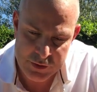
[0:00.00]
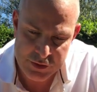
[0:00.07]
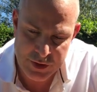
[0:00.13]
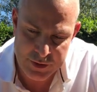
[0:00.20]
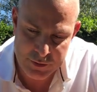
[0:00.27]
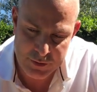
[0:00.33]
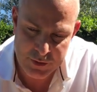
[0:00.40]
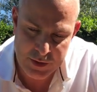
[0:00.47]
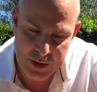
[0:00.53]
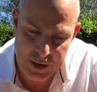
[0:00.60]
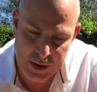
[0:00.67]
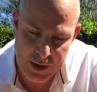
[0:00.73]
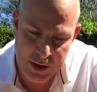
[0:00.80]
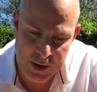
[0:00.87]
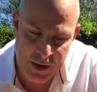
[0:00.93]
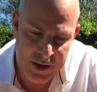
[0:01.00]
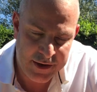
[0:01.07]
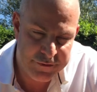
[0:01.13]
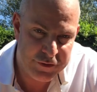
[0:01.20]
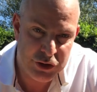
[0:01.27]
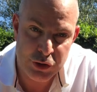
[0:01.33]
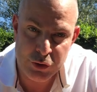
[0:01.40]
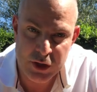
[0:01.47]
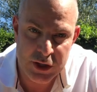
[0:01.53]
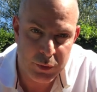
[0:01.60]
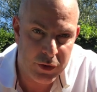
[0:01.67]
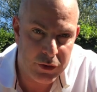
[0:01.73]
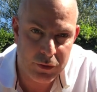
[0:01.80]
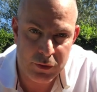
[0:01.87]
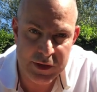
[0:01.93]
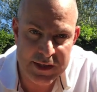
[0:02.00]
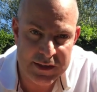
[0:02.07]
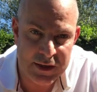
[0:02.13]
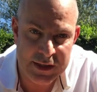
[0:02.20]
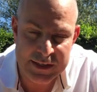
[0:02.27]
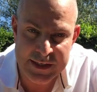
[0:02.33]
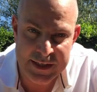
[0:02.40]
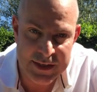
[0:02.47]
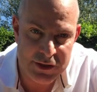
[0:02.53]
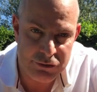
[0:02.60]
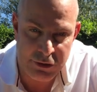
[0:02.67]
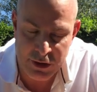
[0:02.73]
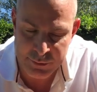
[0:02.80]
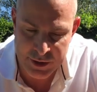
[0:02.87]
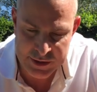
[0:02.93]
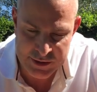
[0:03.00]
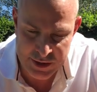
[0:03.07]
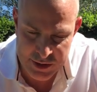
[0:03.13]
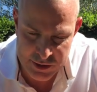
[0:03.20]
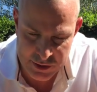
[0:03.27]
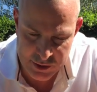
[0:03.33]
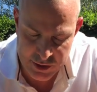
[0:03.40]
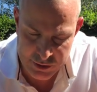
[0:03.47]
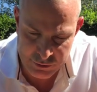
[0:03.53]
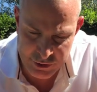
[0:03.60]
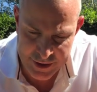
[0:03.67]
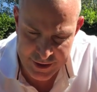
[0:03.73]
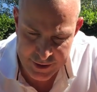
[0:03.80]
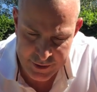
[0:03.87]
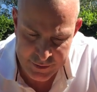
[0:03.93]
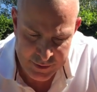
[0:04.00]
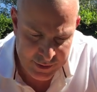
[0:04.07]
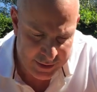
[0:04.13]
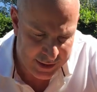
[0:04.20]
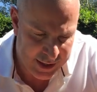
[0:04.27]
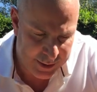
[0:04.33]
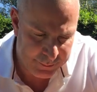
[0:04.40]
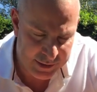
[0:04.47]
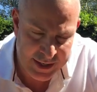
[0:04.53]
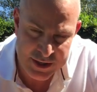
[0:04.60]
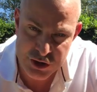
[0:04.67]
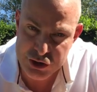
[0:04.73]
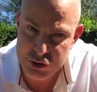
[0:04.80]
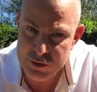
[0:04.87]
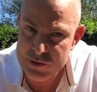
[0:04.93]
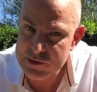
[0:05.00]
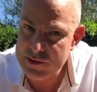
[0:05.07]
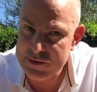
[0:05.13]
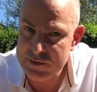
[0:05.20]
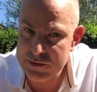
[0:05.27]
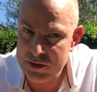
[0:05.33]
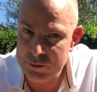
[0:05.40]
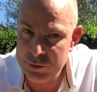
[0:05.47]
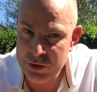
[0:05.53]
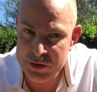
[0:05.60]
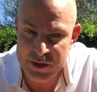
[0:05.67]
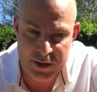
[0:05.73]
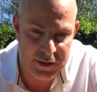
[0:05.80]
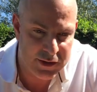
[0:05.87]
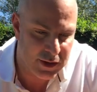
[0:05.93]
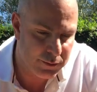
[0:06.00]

So, I've toyed with all these ideas throughout my teaching career. Um, let students listen to music,